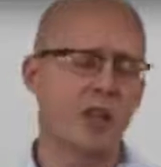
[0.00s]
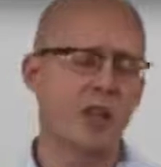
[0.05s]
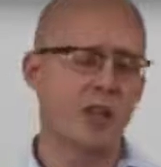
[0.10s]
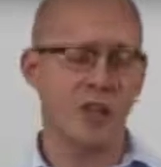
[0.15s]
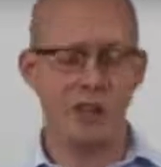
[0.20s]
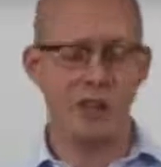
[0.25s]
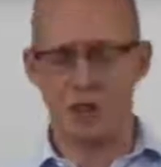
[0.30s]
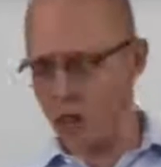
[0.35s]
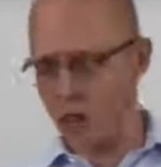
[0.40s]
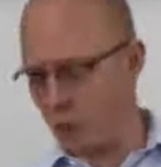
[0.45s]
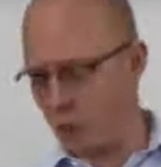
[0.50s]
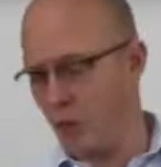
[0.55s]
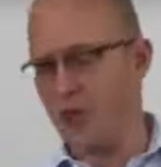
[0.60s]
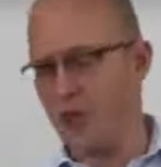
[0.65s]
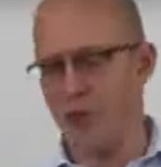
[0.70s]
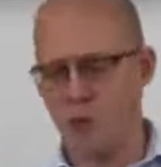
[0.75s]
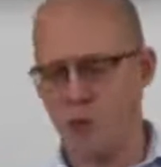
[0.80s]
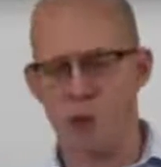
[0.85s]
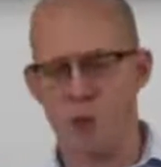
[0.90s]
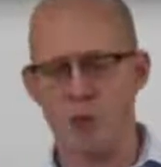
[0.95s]
in the
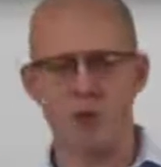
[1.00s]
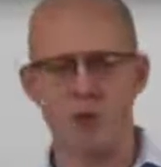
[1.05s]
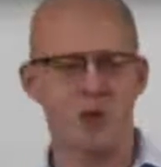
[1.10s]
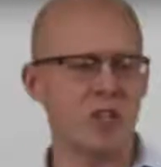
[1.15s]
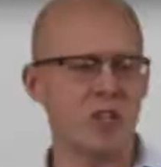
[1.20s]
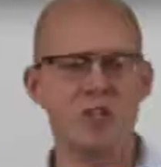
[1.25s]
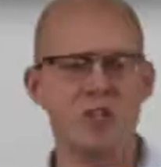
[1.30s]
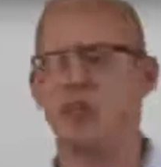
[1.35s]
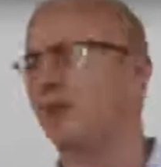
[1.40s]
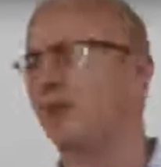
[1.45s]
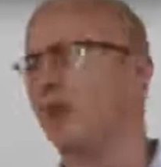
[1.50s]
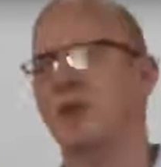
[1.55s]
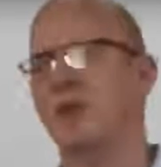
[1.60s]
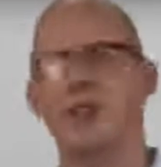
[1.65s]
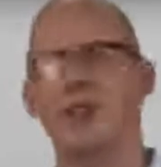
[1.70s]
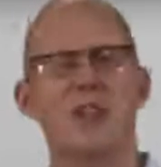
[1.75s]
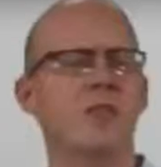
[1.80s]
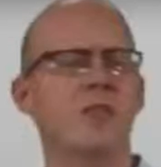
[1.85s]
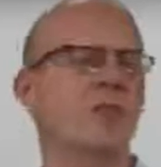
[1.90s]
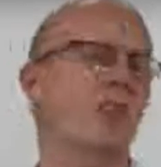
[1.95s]
Greek and Roman traditions, they
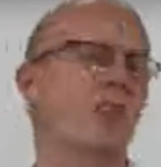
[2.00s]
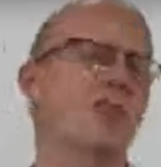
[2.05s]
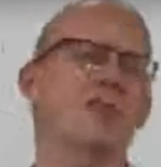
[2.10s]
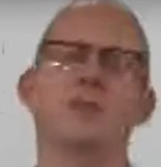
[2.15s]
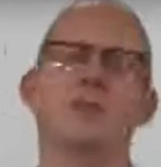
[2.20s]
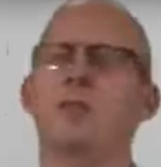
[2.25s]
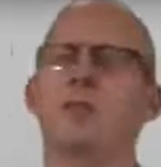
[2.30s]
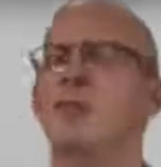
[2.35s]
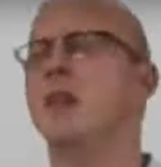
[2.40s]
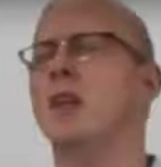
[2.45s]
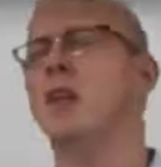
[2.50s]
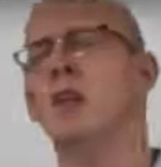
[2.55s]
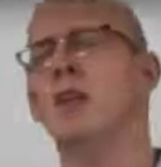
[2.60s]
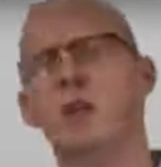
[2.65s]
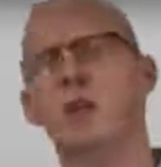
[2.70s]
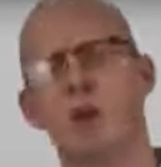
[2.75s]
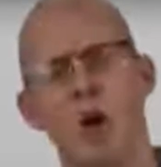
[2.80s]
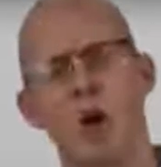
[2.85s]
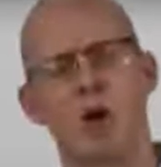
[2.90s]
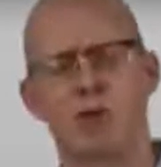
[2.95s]
would give these really
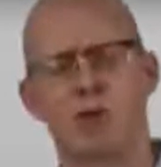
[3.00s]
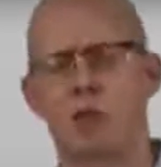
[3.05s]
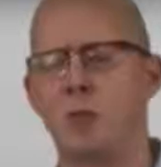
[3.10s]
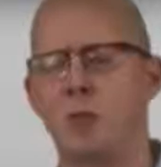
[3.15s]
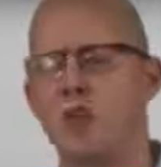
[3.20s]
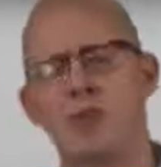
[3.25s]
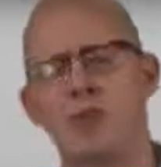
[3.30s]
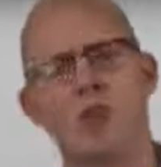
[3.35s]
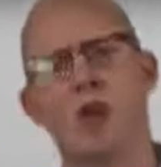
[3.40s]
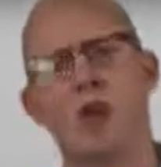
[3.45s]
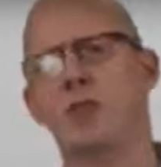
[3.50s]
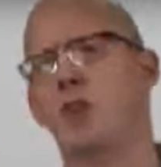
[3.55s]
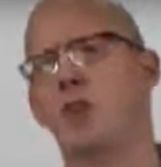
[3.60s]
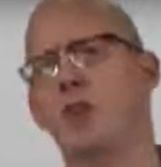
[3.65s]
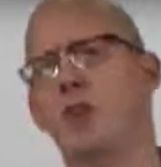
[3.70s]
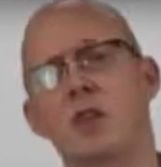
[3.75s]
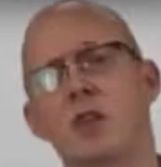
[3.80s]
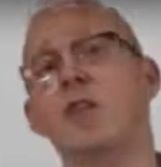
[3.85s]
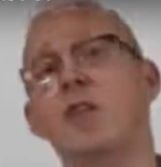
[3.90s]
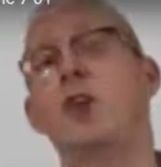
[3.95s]
long speeches,
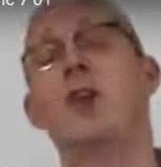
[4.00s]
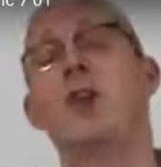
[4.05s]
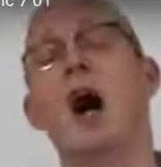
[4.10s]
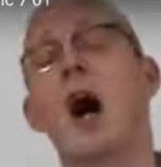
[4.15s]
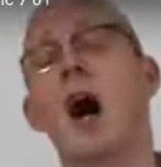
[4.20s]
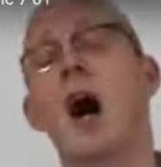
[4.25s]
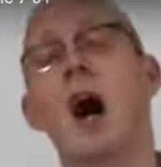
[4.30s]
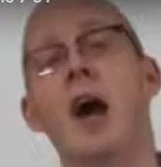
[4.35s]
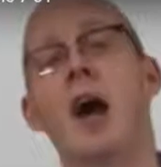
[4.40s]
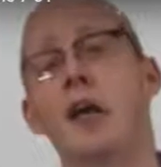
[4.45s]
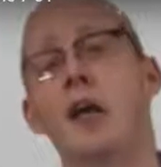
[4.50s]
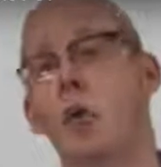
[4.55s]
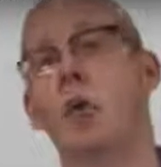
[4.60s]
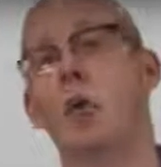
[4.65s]
often in a very high,